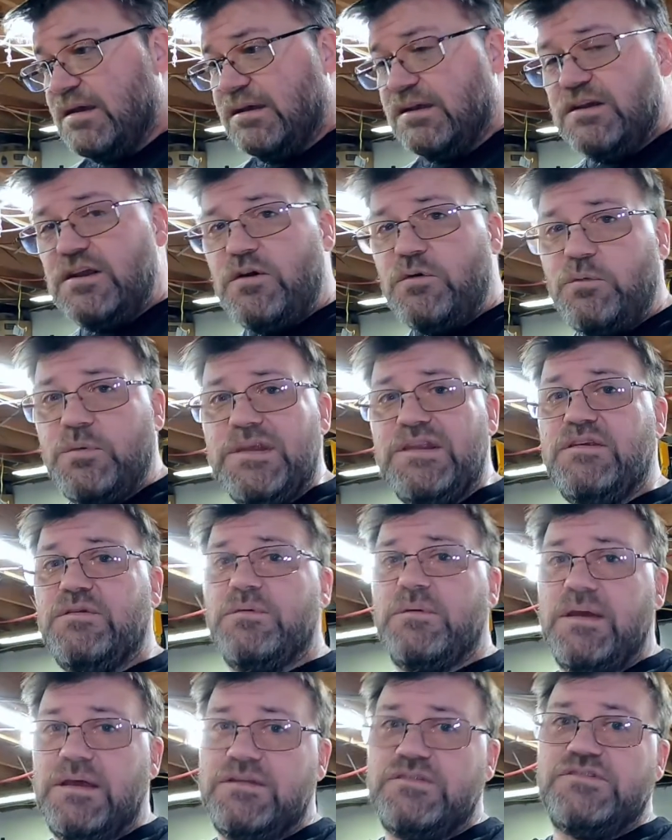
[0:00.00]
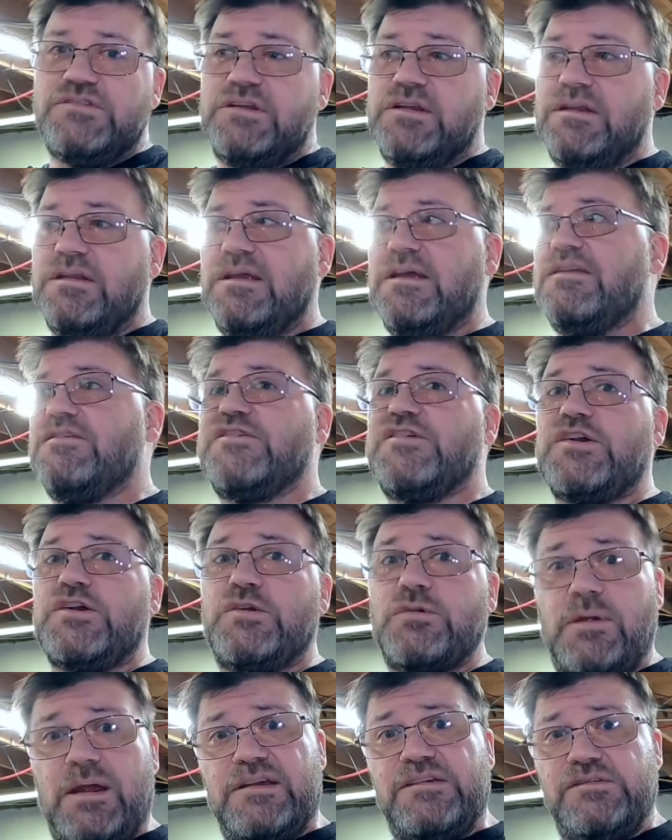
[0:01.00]
You know, we do engine
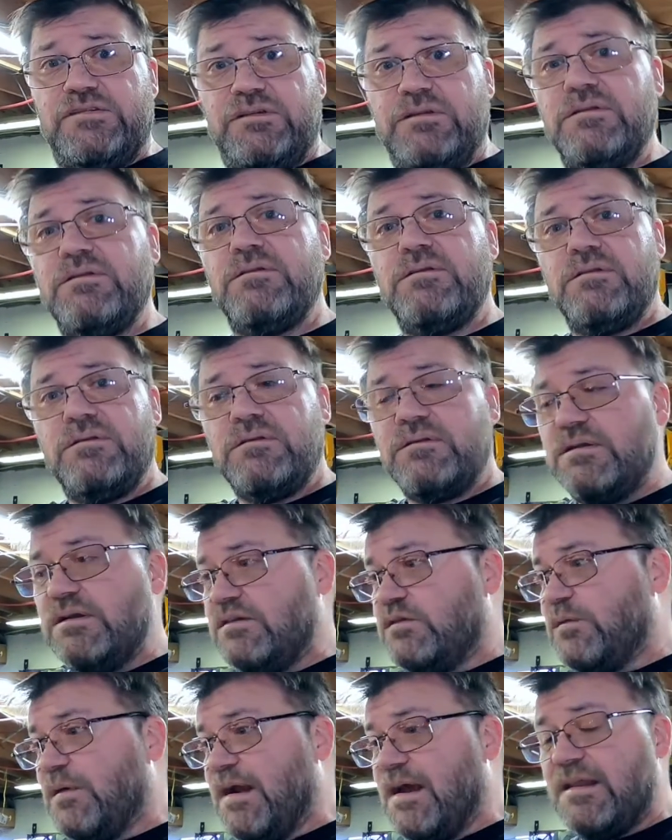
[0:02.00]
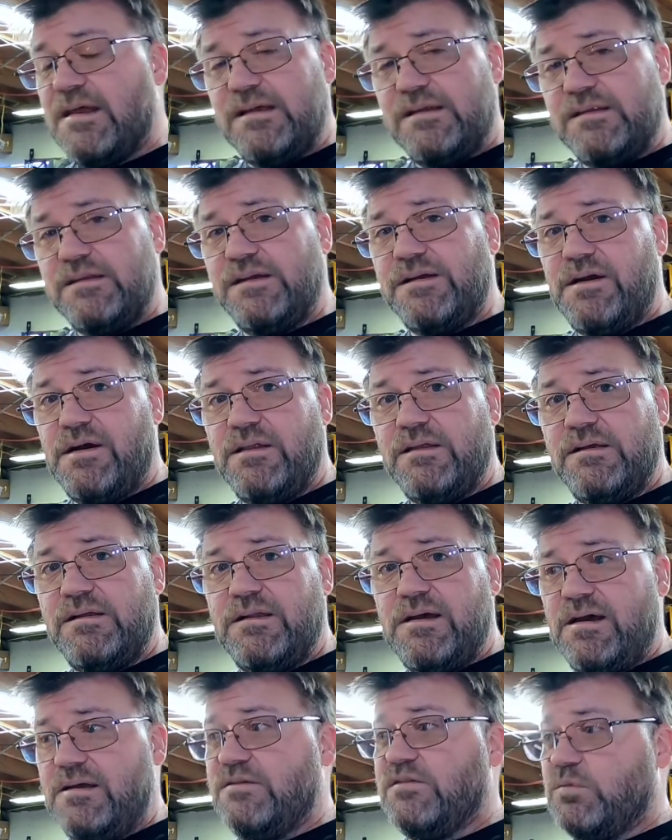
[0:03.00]
integration is what I like to call it,
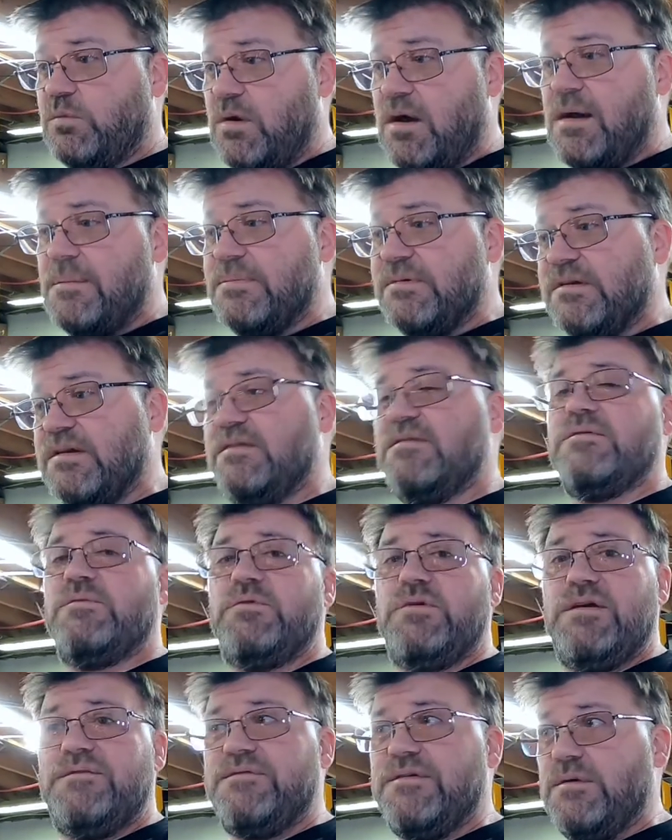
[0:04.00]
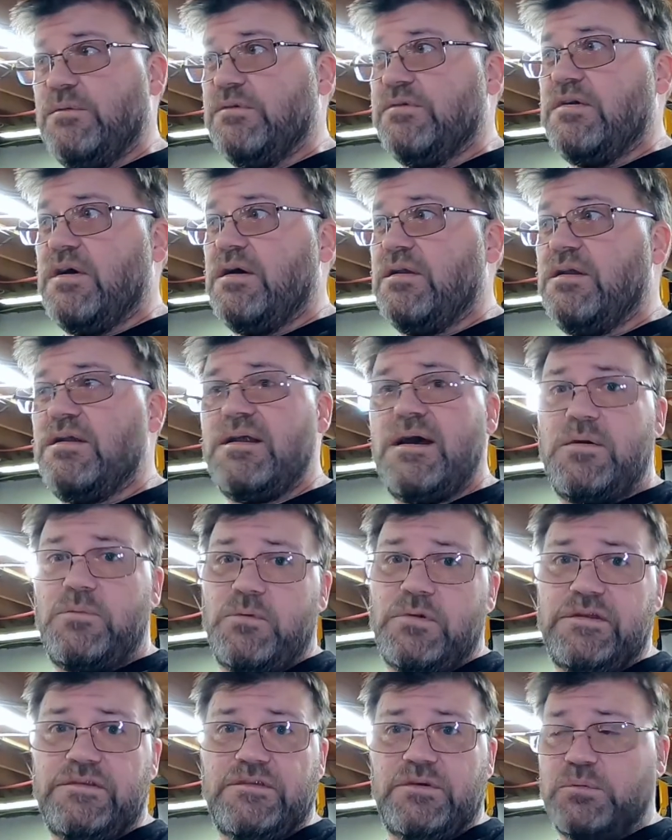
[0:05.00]
not swaps, because if it was on it, I
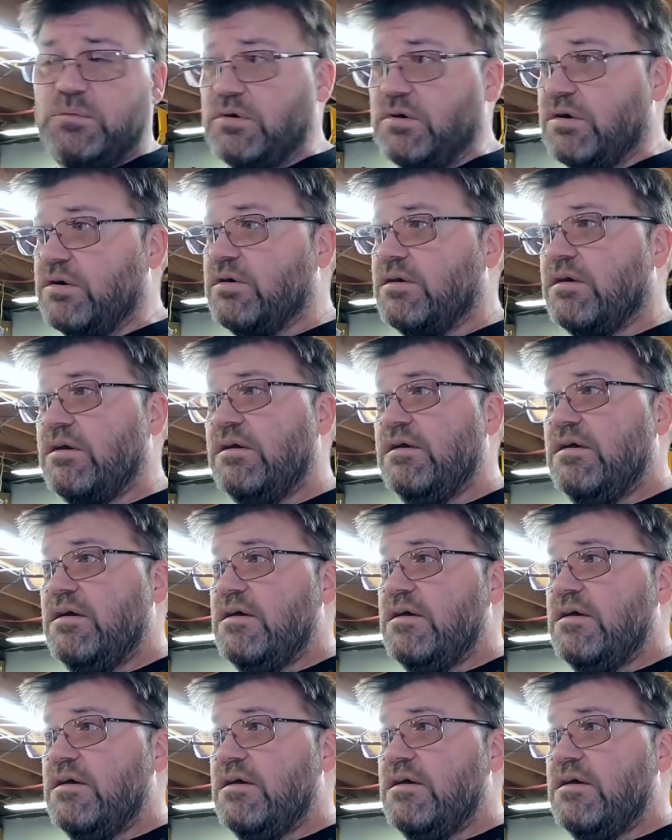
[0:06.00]
want it to work.